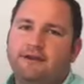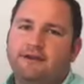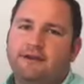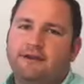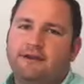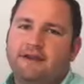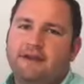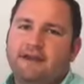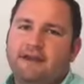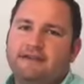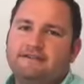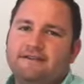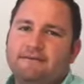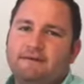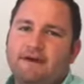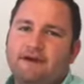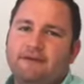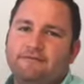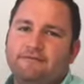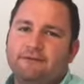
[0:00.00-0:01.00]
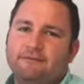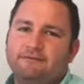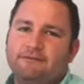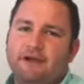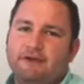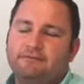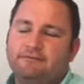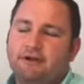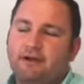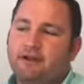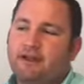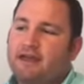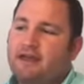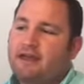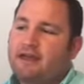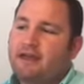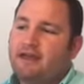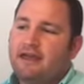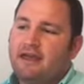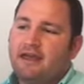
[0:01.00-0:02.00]
Hey guys, I'm Adam from Top Dog,
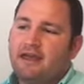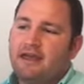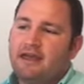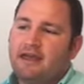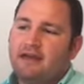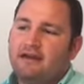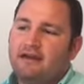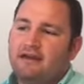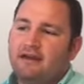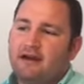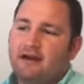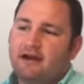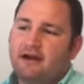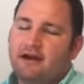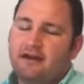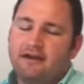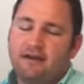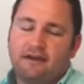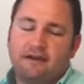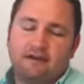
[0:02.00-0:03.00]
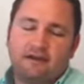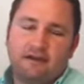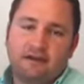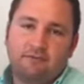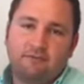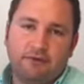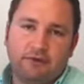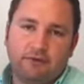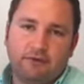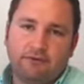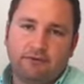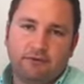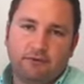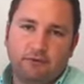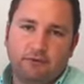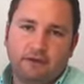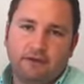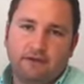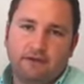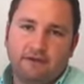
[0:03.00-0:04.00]
and I got an email over the
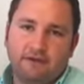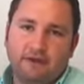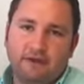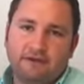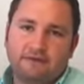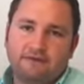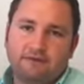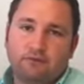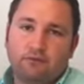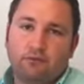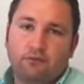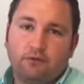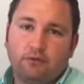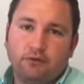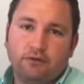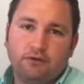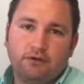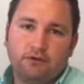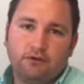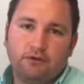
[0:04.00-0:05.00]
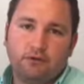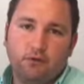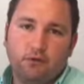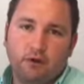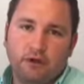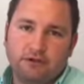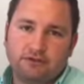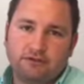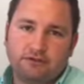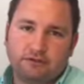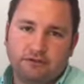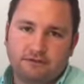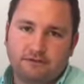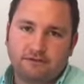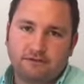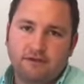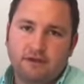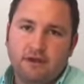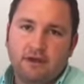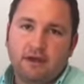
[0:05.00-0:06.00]
weekend that had some really good
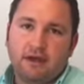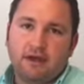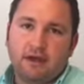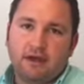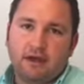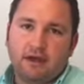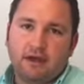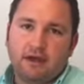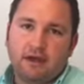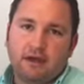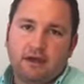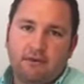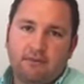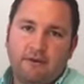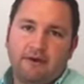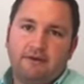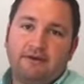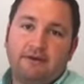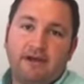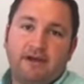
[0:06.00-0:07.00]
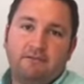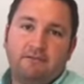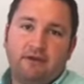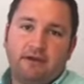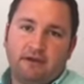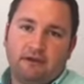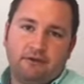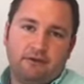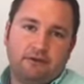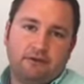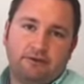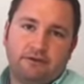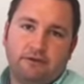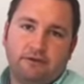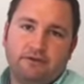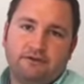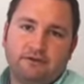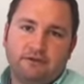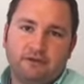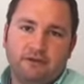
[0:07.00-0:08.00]
questions about diabetic alert
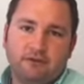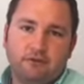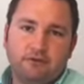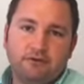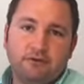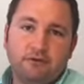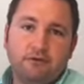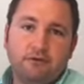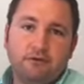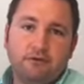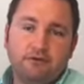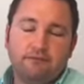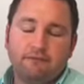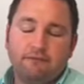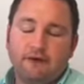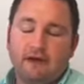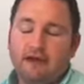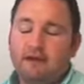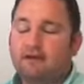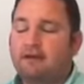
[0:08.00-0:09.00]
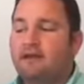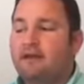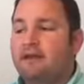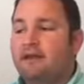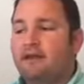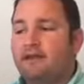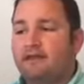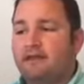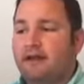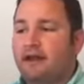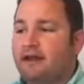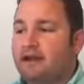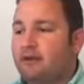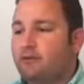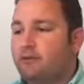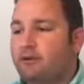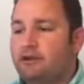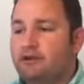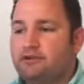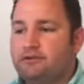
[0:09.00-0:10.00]
dogs, and they were so good, in fact, that I
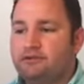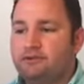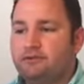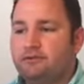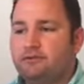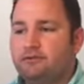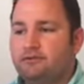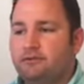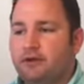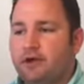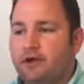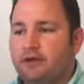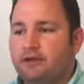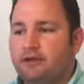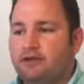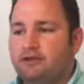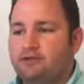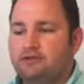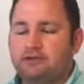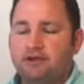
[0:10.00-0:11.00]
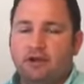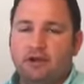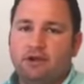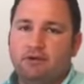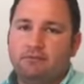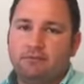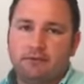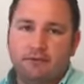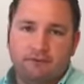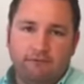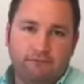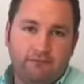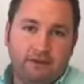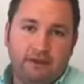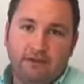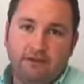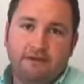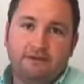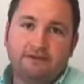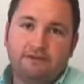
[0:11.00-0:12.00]
wanted to share them
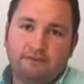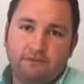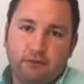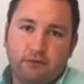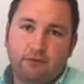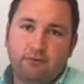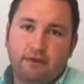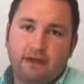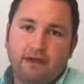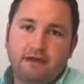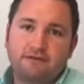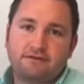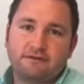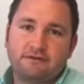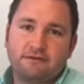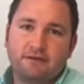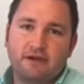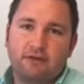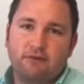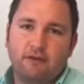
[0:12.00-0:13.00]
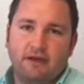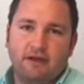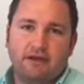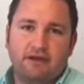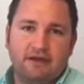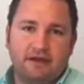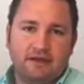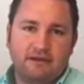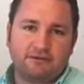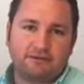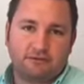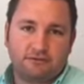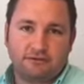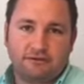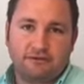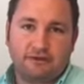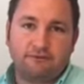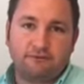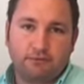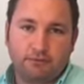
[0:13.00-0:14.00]
via this format so that way I could answer
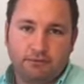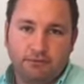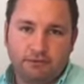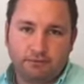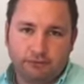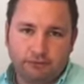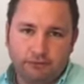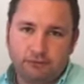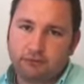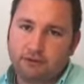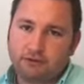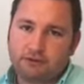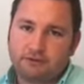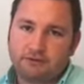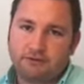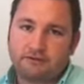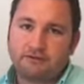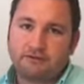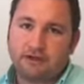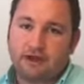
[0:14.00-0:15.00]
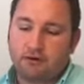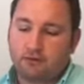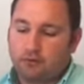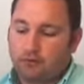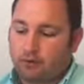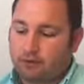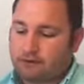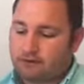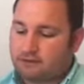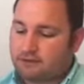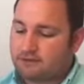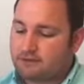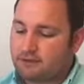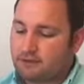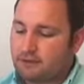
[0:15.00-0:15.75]
several people's questions at once.